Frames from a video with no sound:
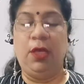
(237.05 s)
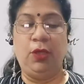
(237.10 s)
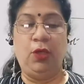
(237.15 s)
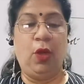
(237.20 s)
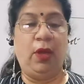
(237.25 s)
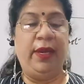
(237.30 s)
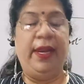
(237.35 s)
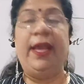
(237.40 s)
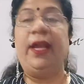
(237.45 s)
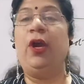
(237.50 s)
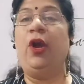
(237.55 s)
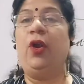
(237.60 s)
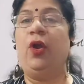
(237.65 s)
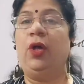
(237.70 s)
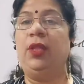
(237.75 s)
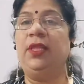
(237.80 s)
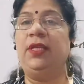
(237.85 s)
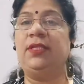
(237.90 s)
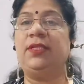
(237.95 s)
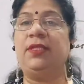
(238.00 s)
your leg are
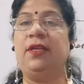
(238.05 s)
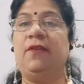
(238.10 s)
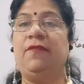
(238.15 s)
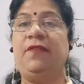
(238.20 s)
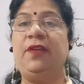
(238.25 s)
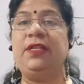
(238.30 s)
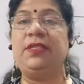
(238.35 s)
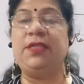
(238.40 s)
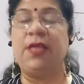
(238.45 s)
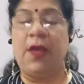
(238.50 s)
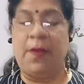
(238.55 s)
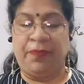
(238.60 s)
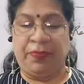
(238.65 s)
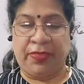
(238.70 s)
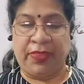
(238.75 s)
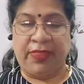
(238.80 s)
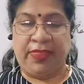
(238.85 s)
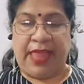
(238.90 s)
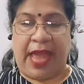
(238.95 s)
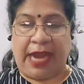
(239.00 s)
on the surface,
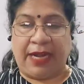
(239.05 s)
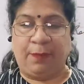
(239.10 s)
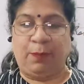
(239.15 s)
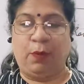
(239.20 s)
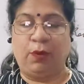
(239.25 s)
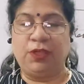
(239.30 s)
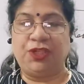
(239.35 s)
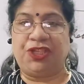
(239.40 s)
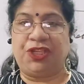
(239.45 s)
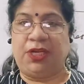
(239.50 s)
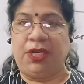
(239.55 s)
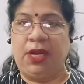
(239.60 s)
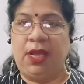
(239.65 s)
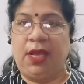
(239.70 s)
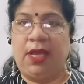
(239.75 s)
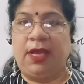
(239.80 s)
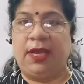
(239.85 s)
that portion